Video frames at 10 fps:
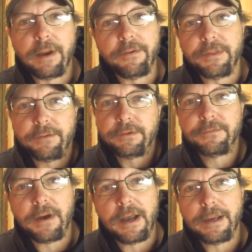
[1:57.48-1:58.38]
everything was
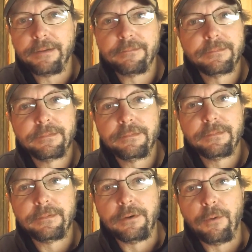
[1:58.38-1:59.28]
fine,
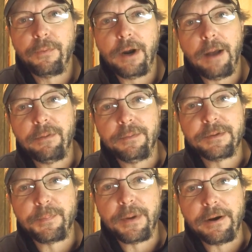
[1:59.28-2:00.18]
no problems
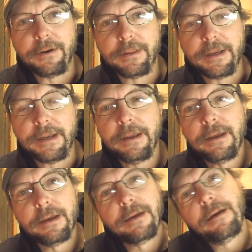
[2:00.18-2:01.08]
apparently.
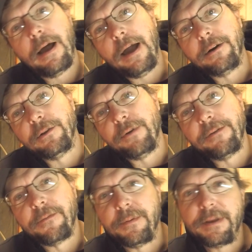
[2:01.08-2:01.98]
Idled away
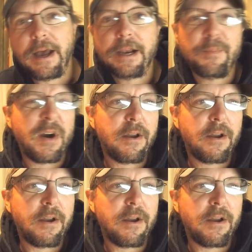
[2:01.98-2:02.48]
from the dock about